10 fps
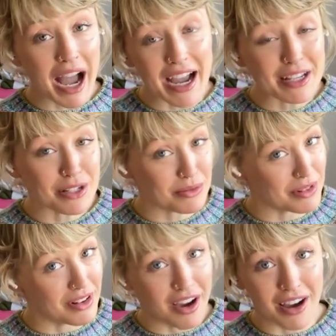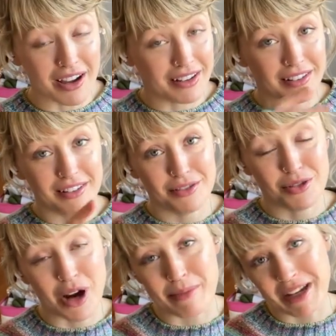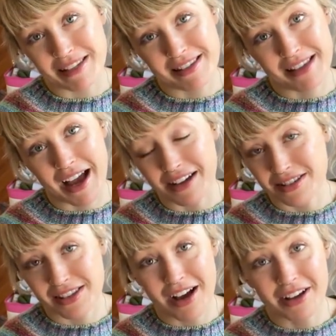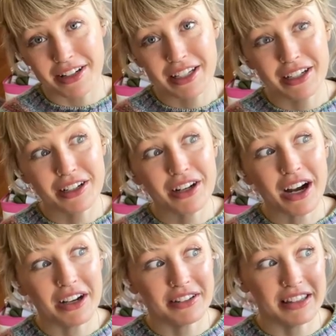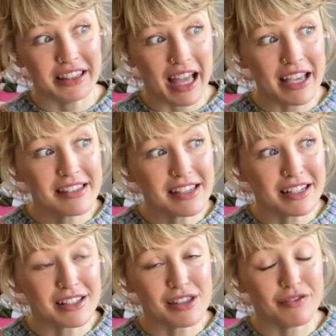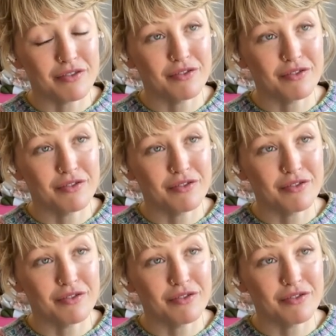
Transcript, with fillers: I do not dry my socks on here unless it is the,